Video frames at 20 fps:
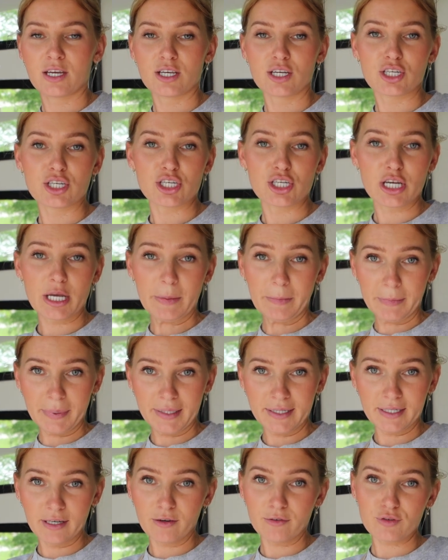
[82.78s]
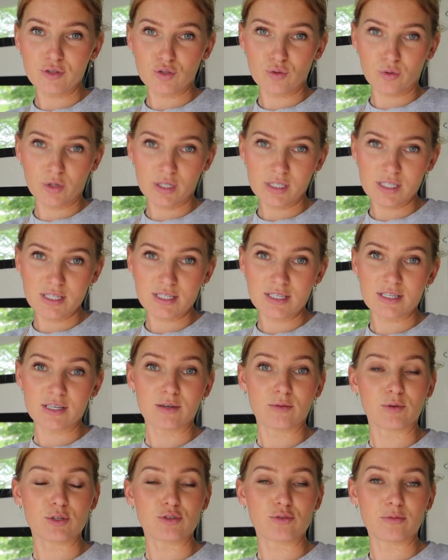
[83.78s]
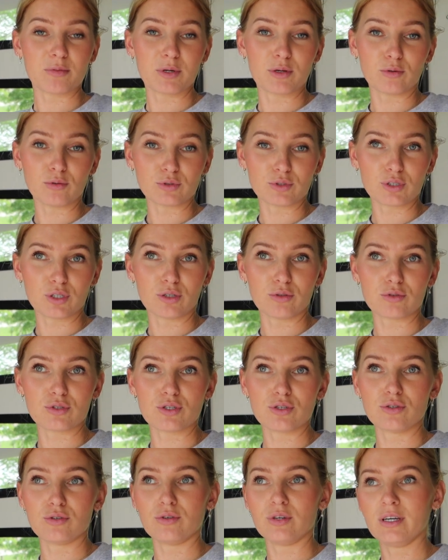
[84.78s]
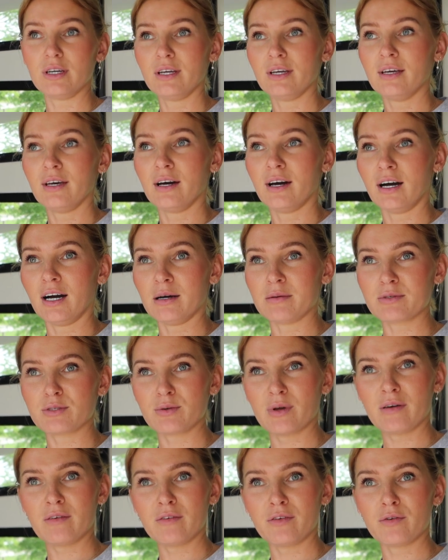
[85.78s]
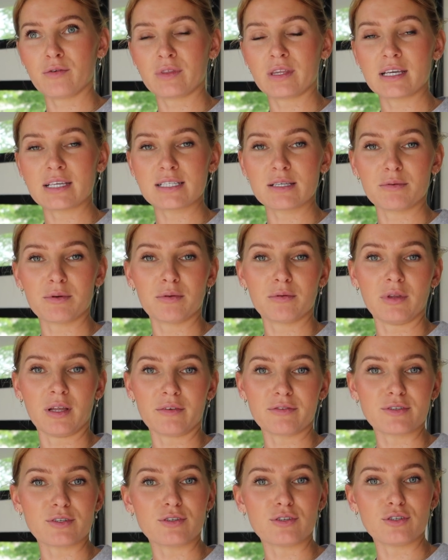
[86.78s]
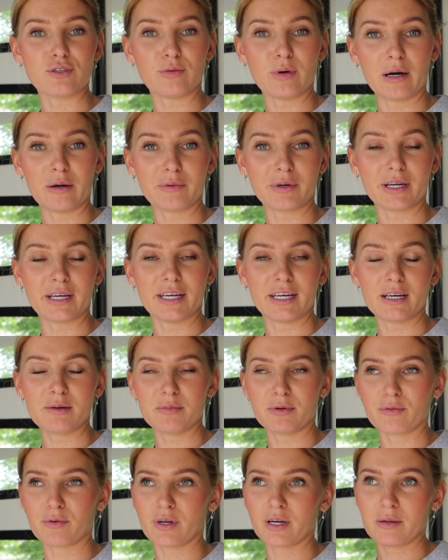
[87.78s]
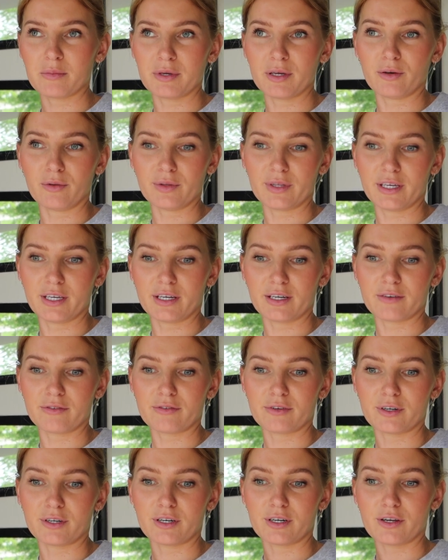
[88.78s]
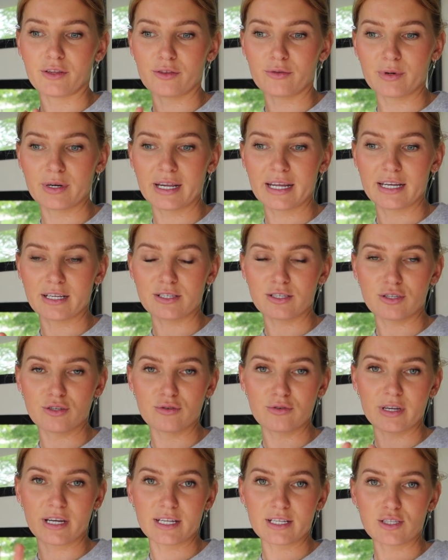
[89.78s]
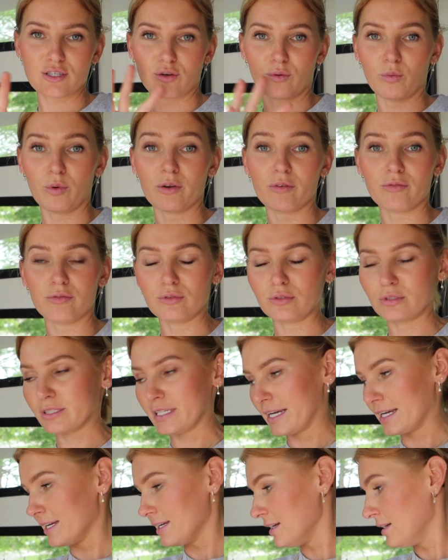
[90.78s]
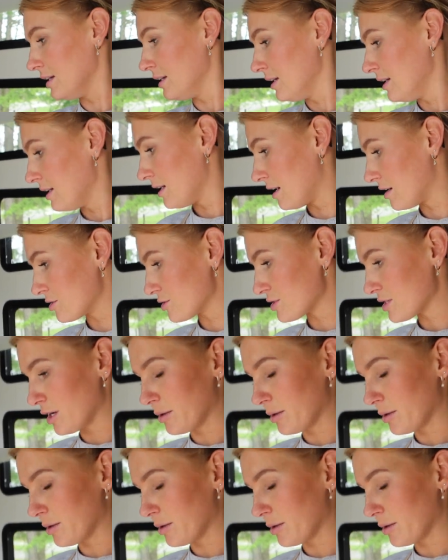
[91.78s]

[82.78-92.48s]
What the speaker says: ship of sorts, which would be cool to go to. So we have a few things that we would love to do while we're here, but we're going to be only here for 3 days, two nights, so one full day. I was just